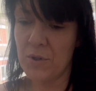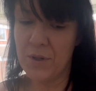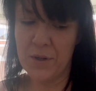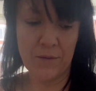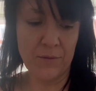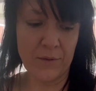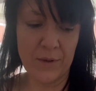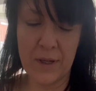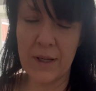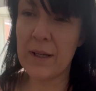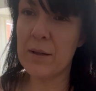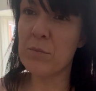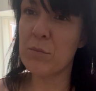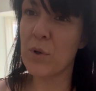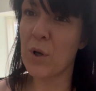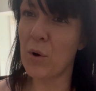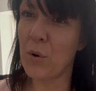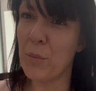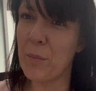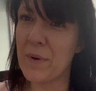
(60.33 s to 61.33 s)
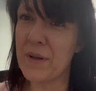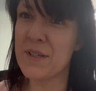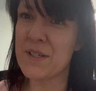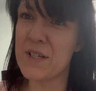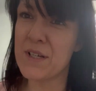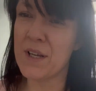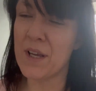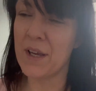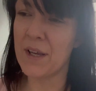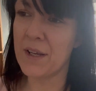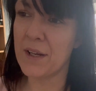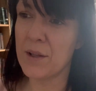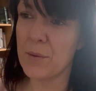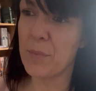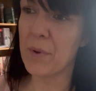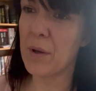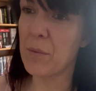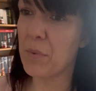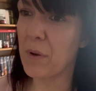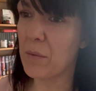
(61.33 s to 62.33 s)
to go on my dinner in a
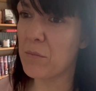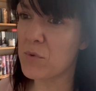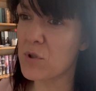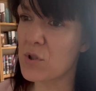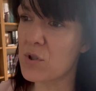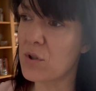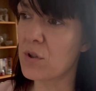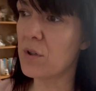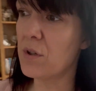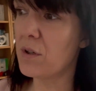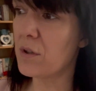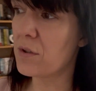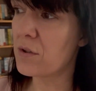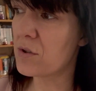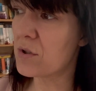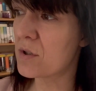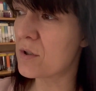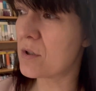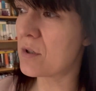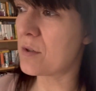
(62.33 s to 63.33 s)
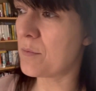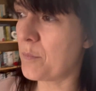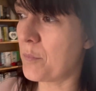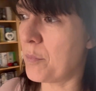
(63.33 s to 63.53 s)
bit, but I'm just going to